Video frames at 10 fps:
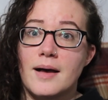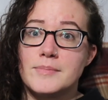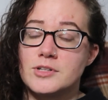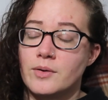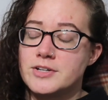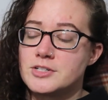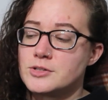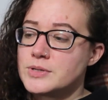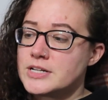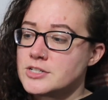so I
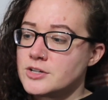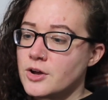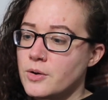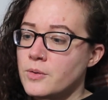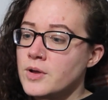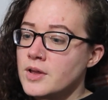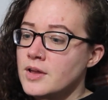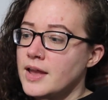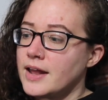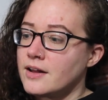do need to go
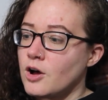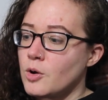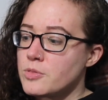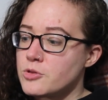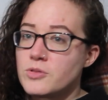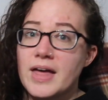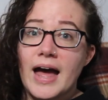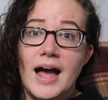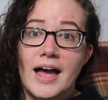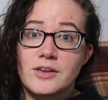and comb through
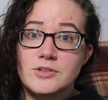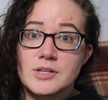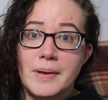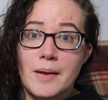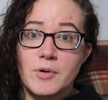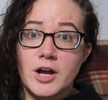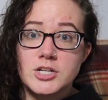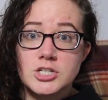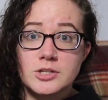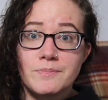that. I use a pet
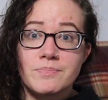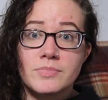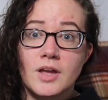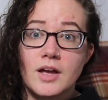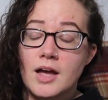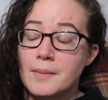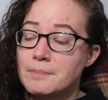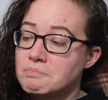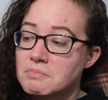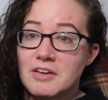brush,
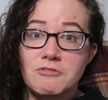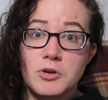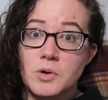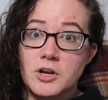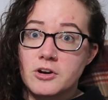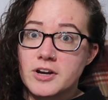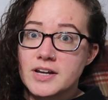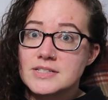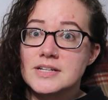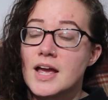if you were
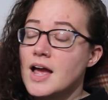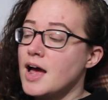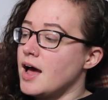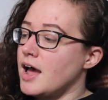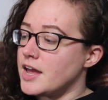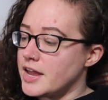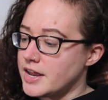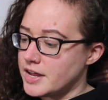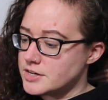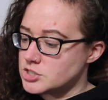curious.
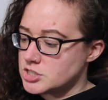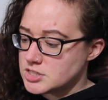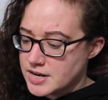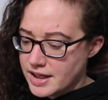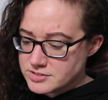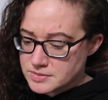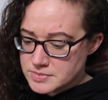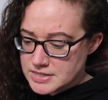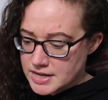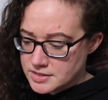And she did have some
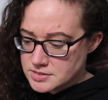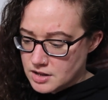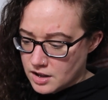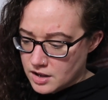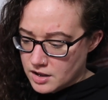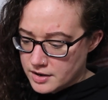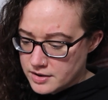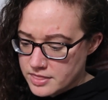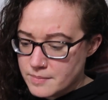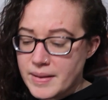stains
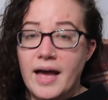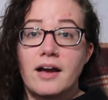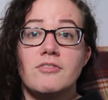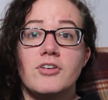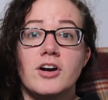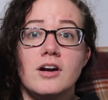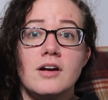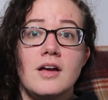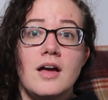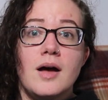on the back of
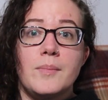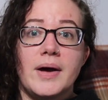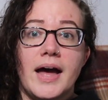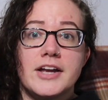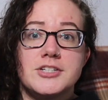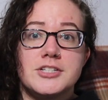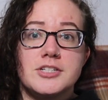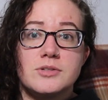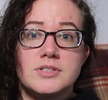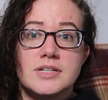her, but I just
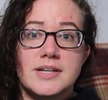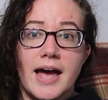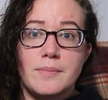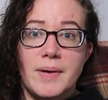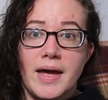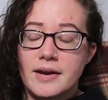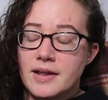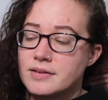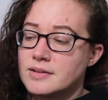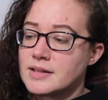used a Tide pen
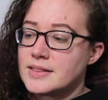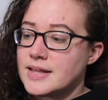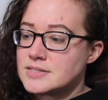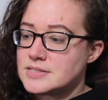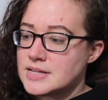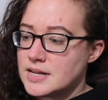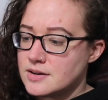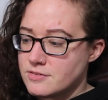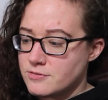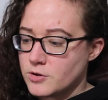and then let that
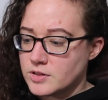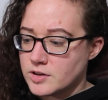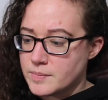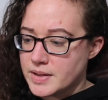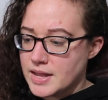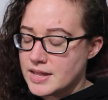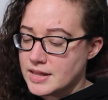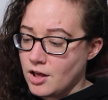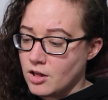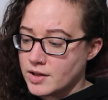sit for a little bit, and
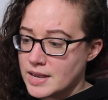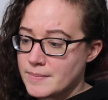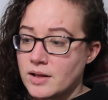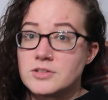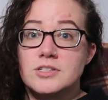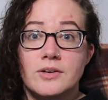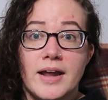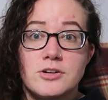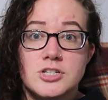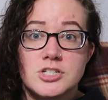they all came out. So
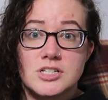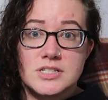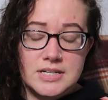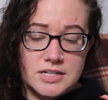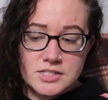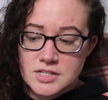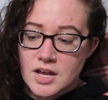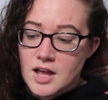now she just needs